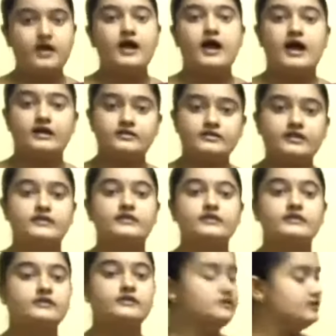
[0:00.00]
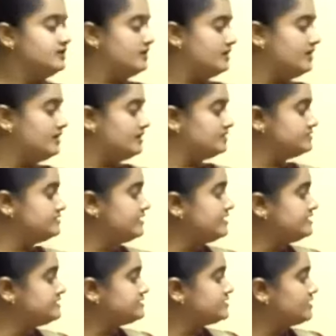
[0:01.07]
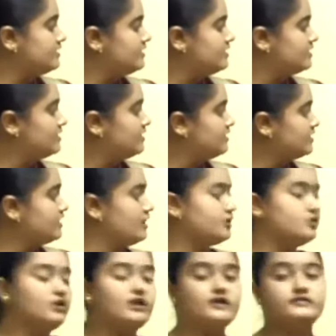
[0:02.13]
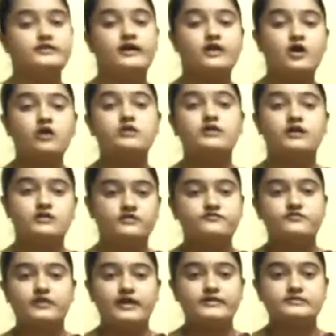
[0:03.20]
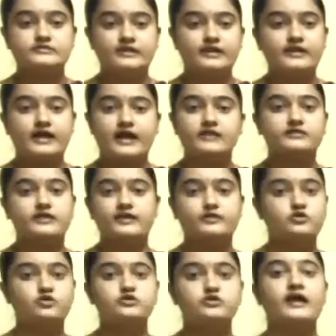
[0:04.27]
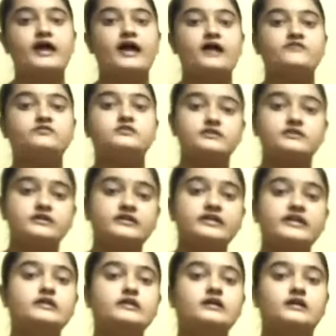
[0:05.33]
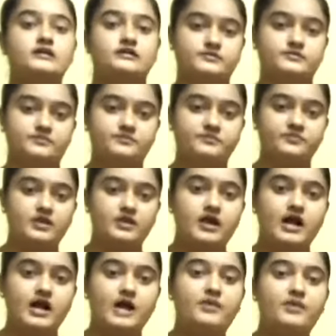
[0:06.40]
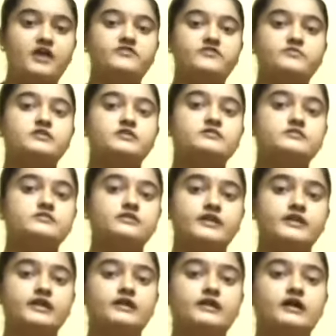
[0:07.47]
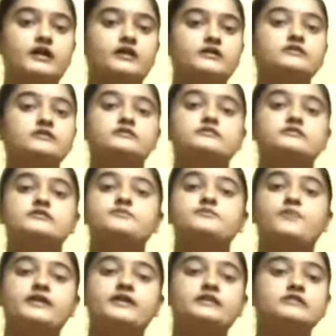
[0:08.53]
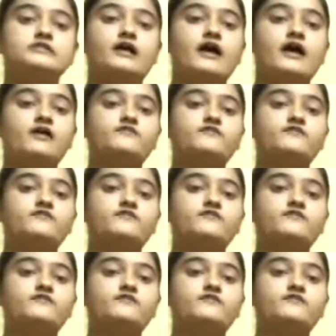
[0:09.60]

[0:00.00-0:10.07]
And then these corolla, they are all colorful, I said, and they don't have the green color. Apart from the green color, these petals have